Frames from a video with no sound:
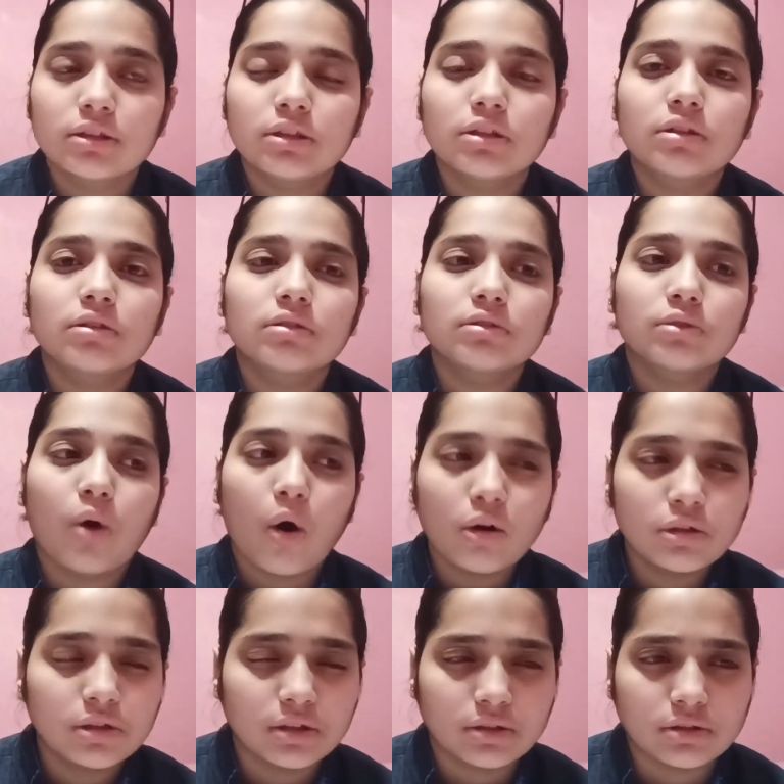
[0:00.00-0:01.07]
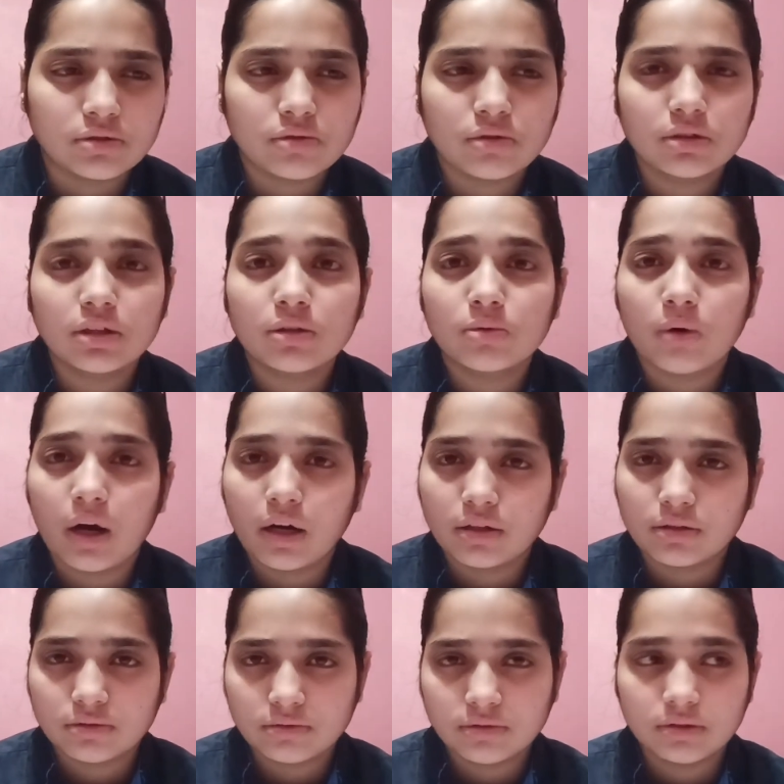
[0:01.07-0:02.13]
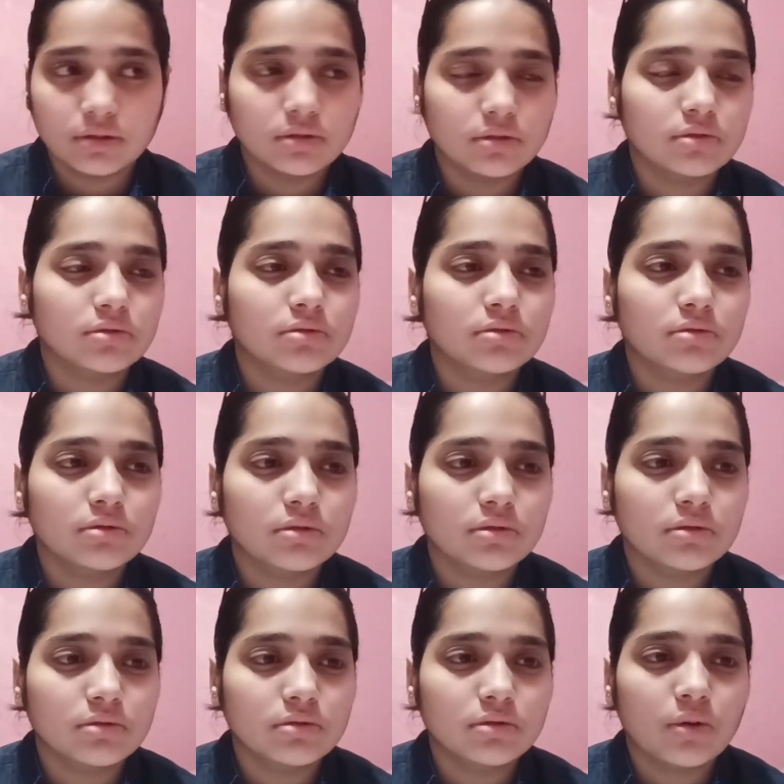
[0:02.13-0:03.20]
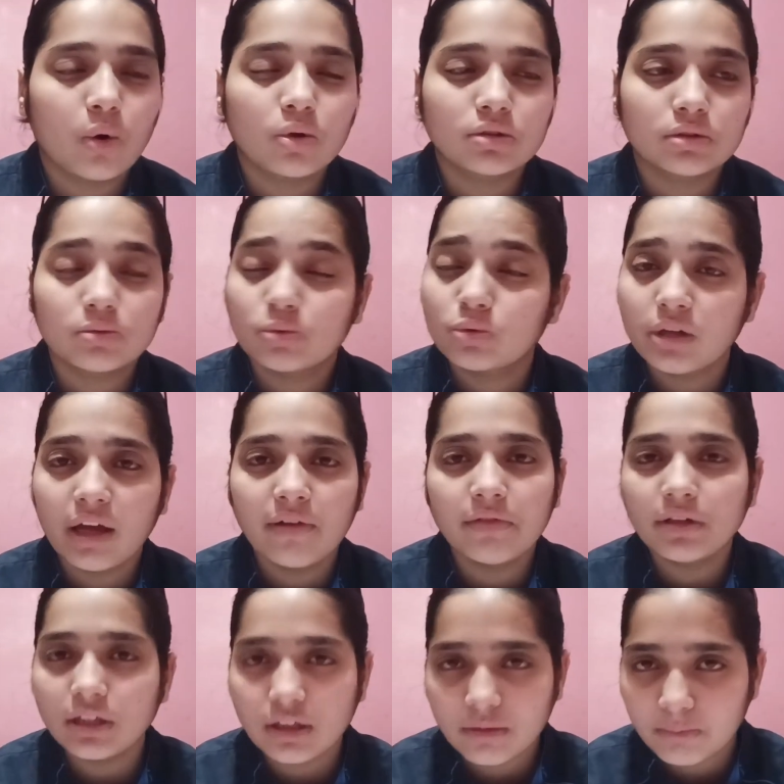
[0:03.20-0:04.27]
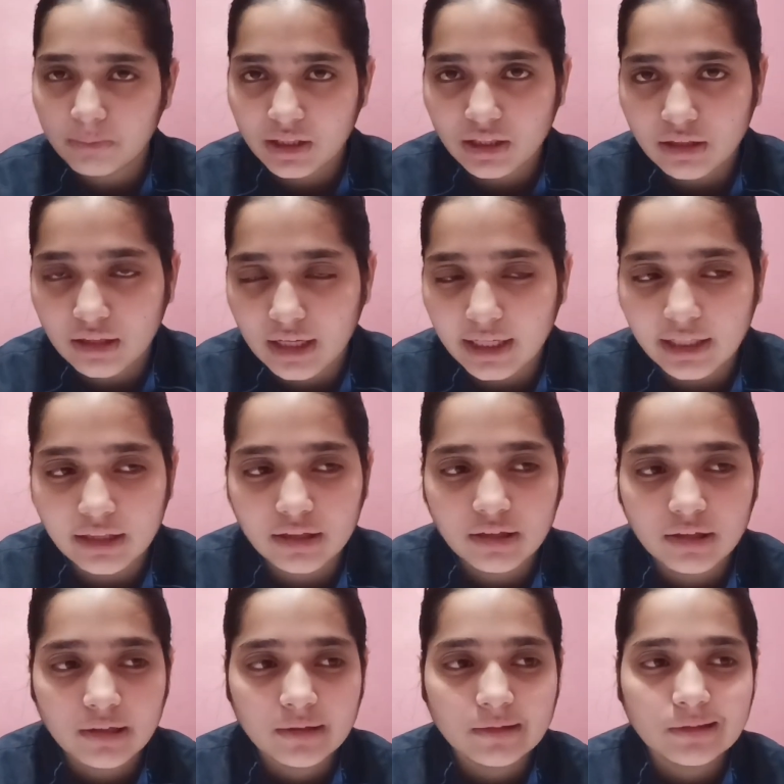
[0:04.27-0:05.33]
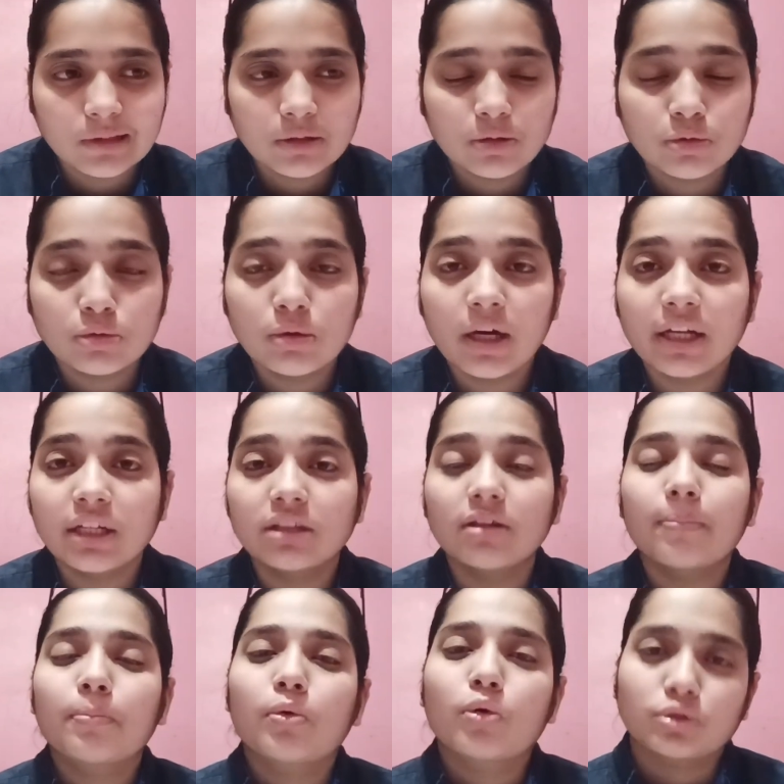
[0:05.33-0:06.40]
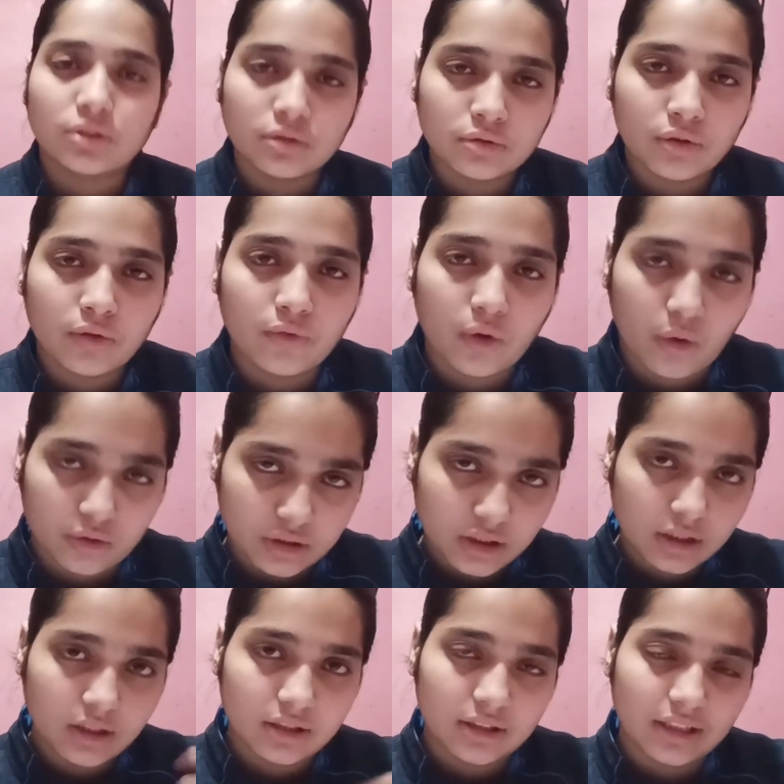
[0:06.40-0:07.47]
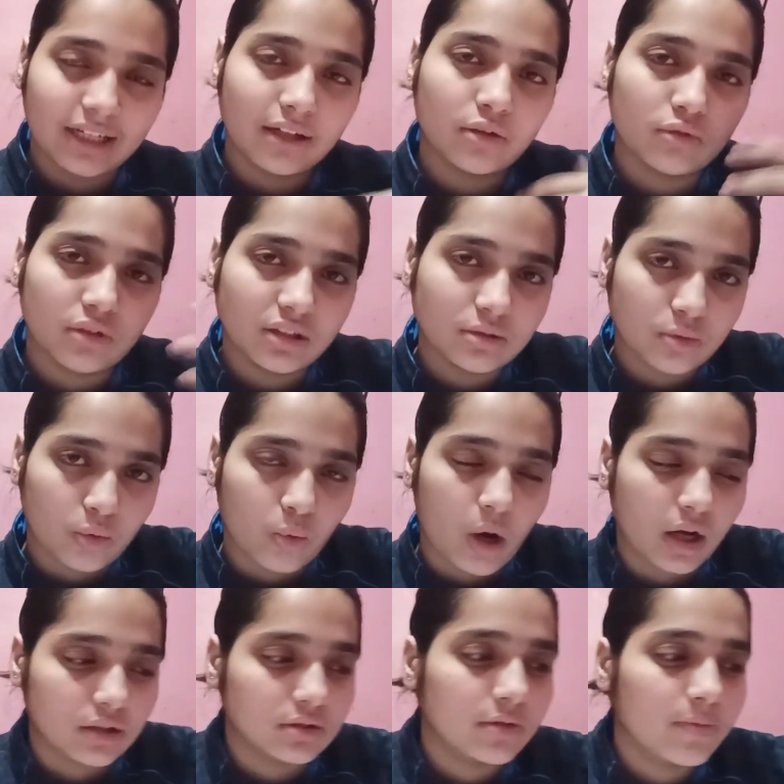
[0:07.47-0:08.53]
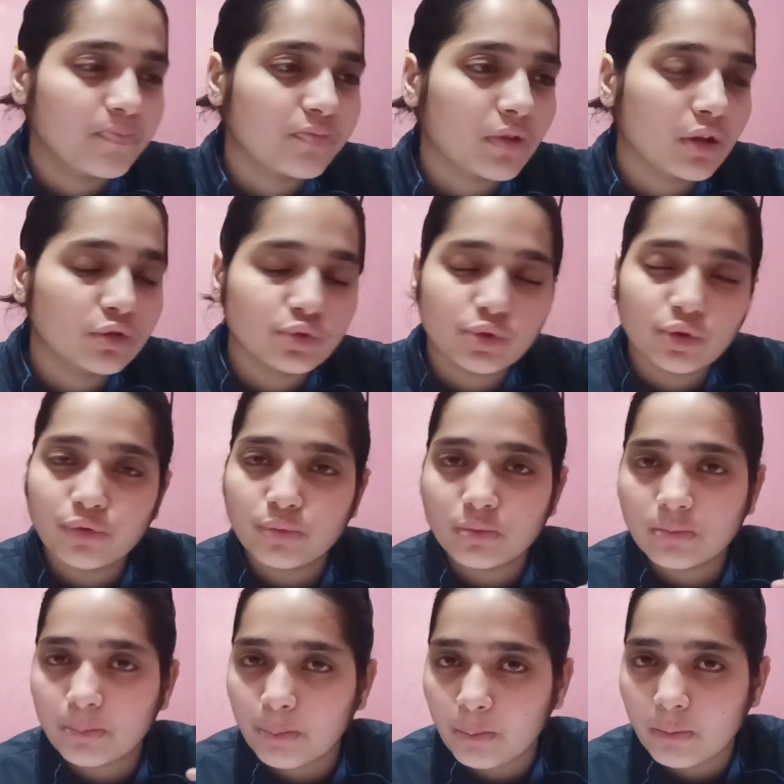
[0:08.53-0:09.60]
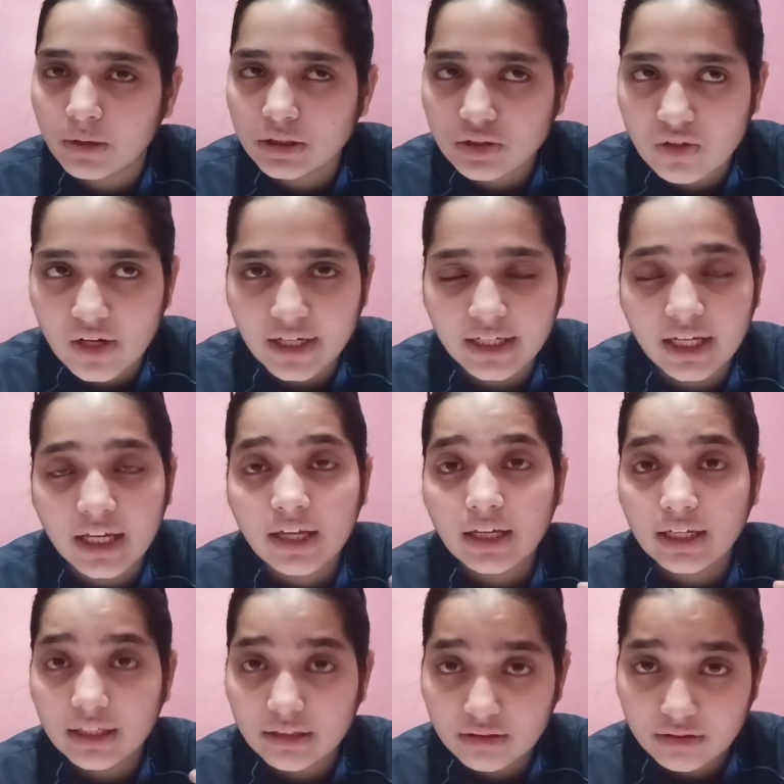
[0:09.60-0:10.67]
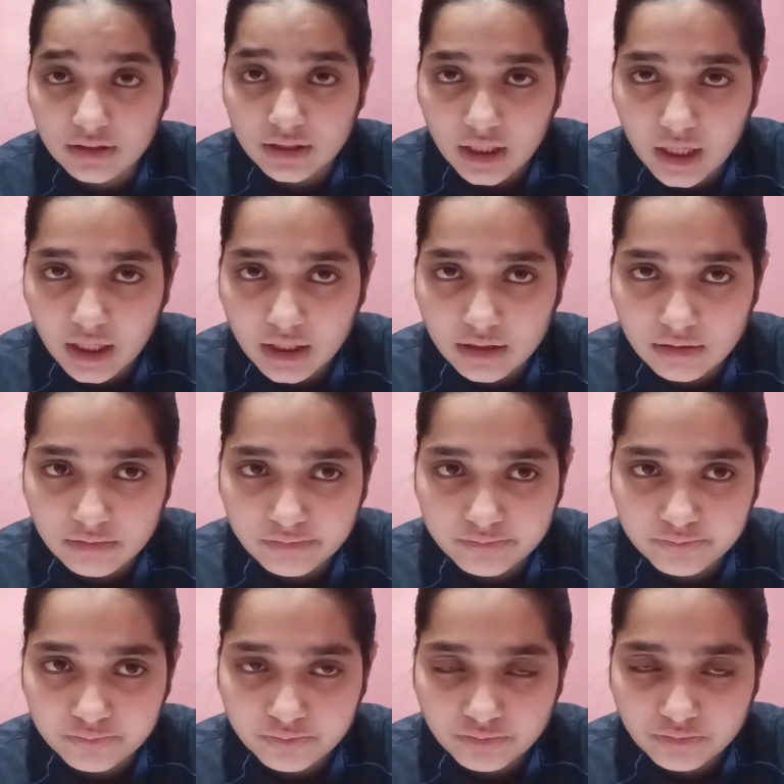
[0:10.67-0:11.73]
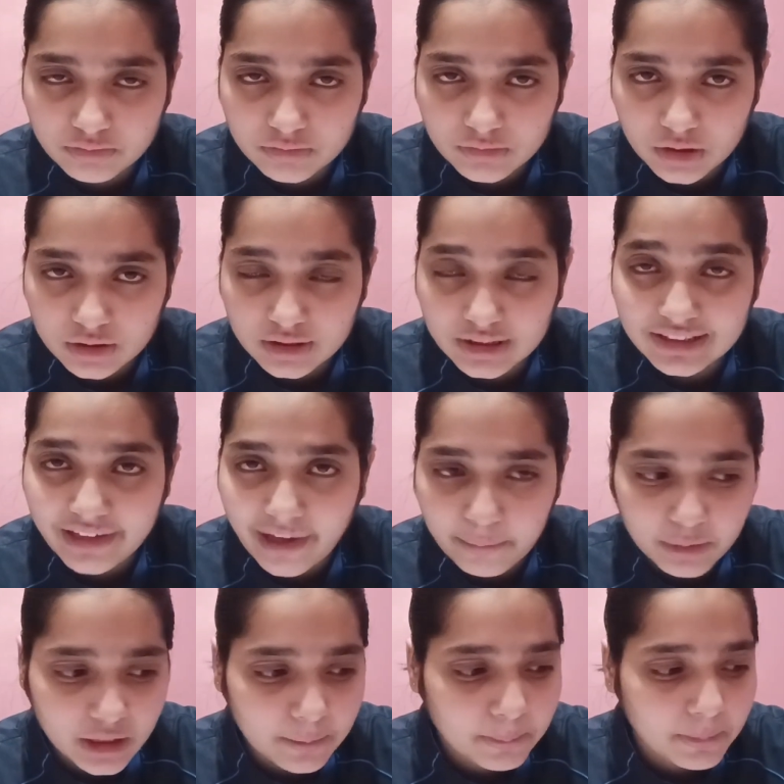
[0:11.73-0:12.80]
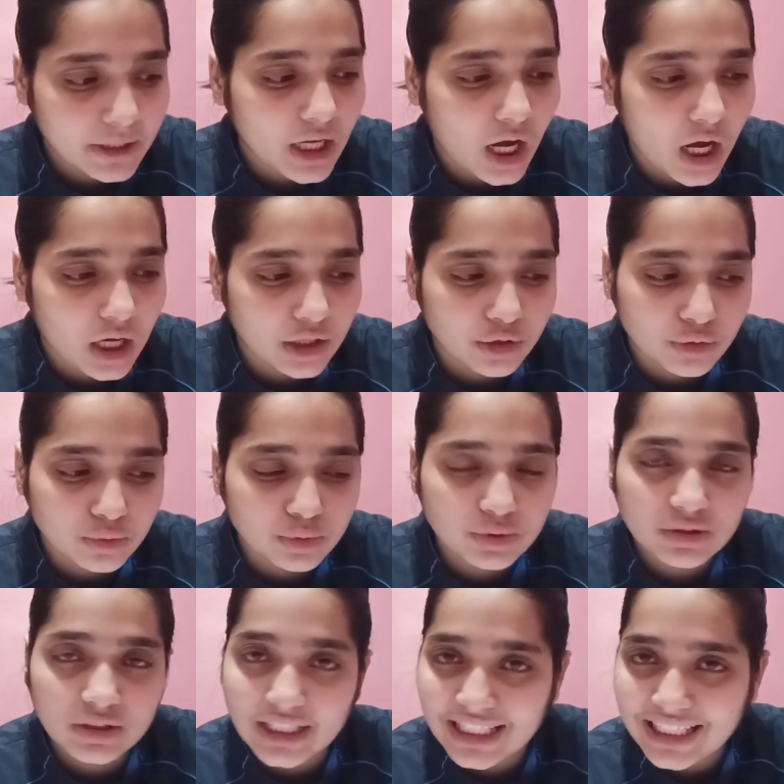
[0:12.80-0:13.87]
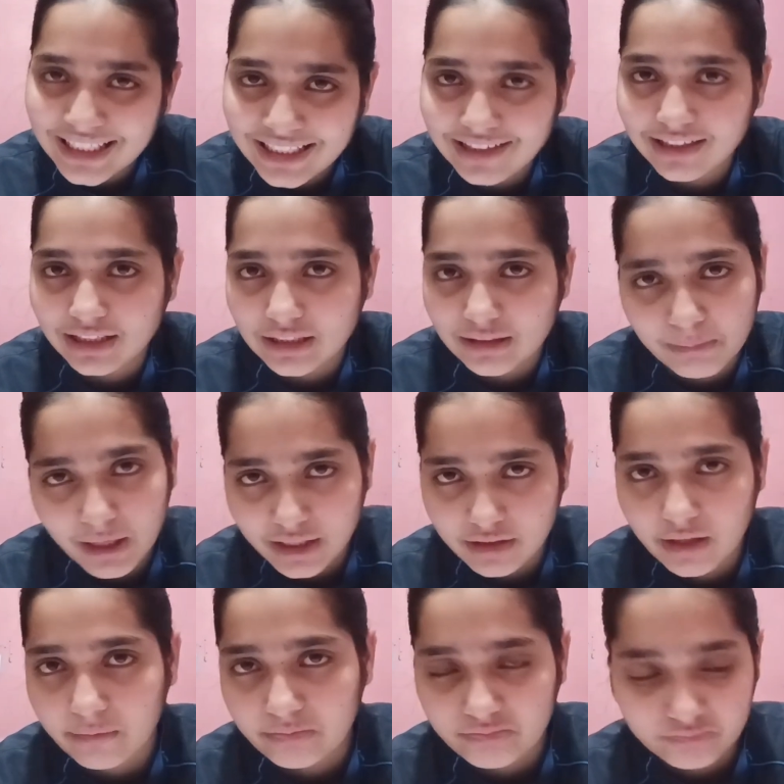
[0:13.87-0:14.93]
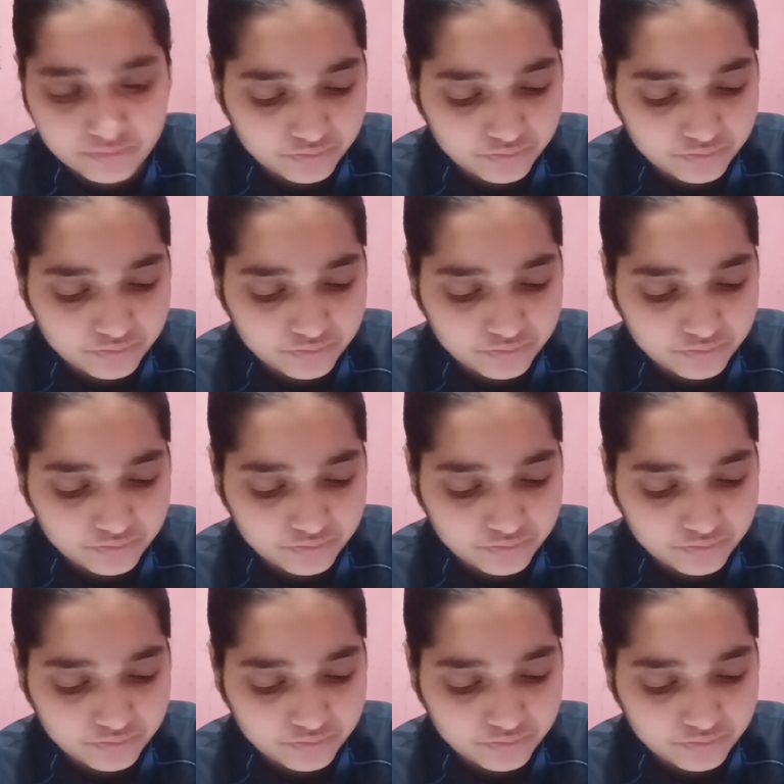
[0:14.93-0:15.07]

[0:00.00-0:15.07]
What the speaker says: The doctors or the quacks, the doctor who haven't been like, who are in the process of doctor, that are known as quacks. So much like they are, these MTP are used illegally by them.